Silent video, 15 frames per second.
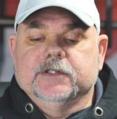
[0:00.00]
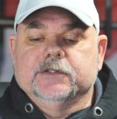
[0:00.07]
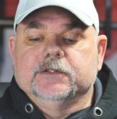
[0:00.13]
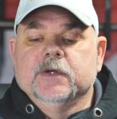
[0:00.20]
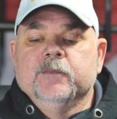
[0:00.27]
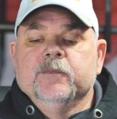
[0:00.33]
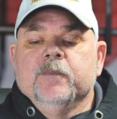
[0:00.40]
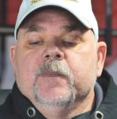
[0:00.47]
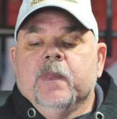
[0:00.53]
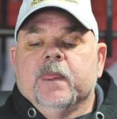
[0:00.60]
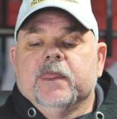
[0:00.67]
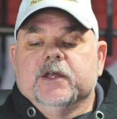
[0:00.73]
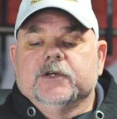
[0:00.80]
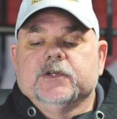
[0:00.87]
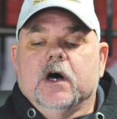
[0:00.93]

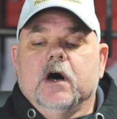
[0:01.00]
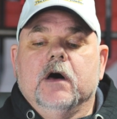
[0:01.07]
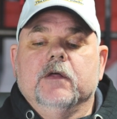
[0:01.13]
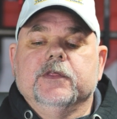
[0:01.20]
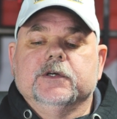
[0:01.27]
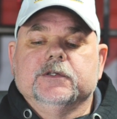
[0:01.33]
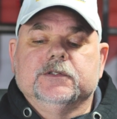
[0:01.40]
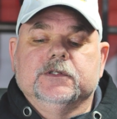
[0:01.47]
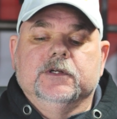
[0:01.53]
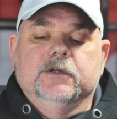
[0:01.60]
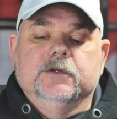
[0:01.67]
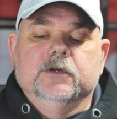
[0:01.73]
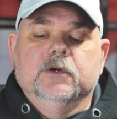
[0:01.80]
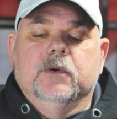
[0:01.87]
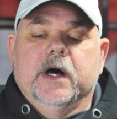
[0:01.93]
There's all those
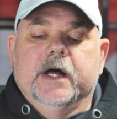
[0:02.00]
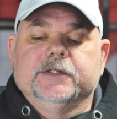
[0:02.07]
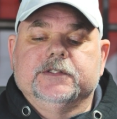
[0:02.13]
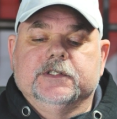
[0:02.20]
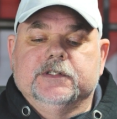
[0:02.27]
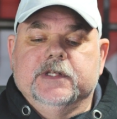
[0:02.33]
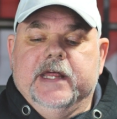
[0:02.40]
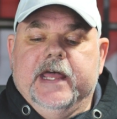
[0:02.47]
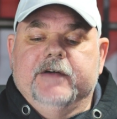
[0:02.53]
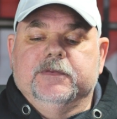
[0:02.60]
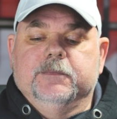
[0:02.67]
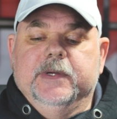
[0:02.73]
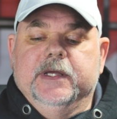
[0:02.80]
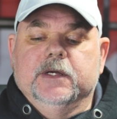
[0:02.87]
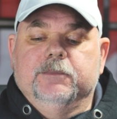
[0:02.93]
little nuances that
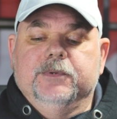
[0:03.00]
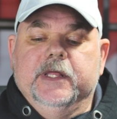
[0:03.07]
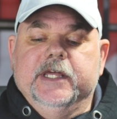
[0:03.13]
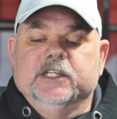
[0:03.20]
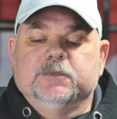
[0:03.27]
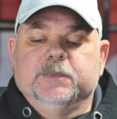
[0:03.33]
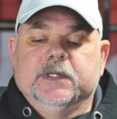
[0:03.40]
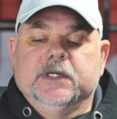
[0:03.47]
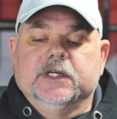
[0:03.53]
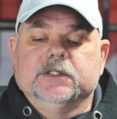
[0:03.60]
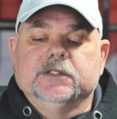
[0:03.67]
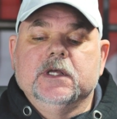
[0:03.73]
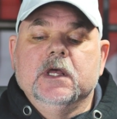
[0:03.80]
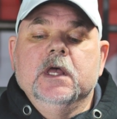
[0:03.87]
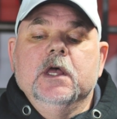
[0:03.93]
have to be into place,
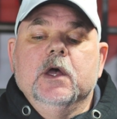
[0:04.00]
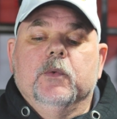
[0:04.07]
because